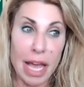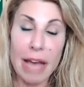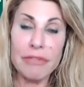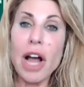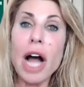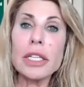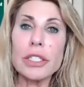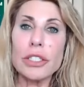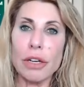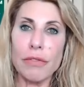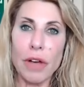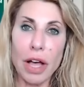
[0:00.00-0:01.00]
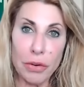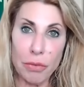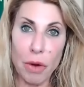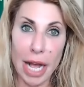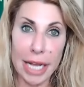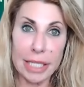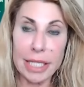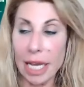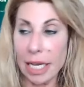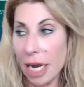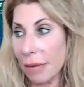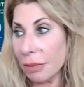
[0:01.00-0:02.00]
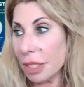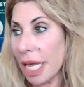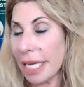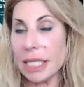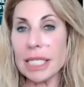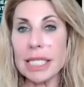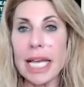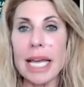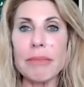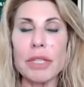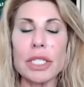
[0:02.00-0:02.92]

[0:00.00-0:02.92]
have knowledge of otherwise, and I would like the same.